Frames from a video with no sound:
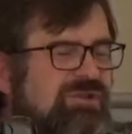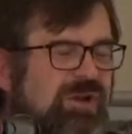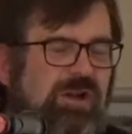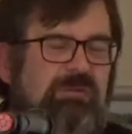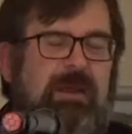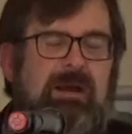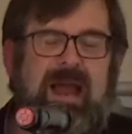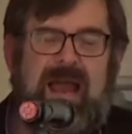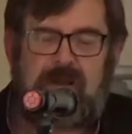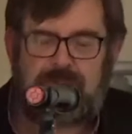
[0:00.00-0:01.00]
is all about
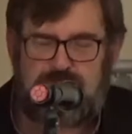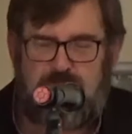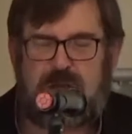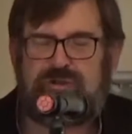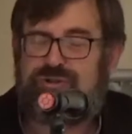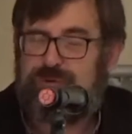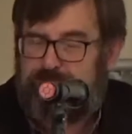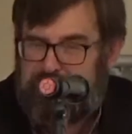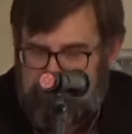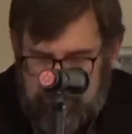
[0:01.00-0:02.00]
how God
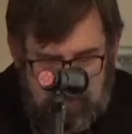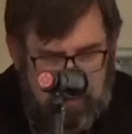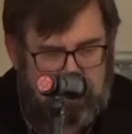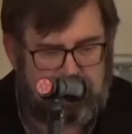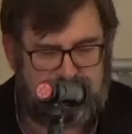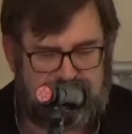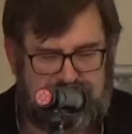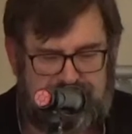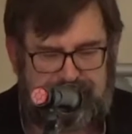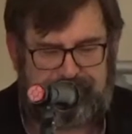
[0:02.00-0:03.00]
should be
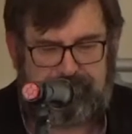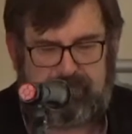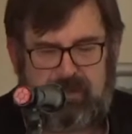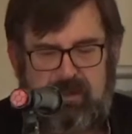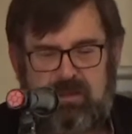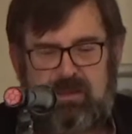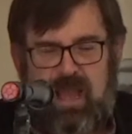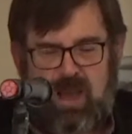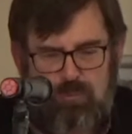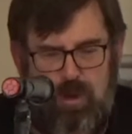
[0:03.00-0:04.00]
approached.
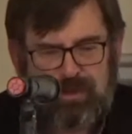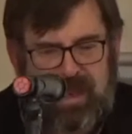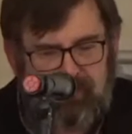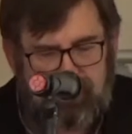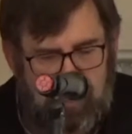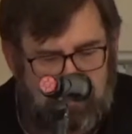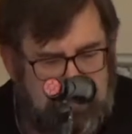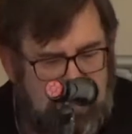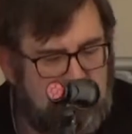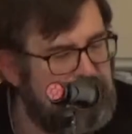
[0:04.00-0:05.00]
And what God now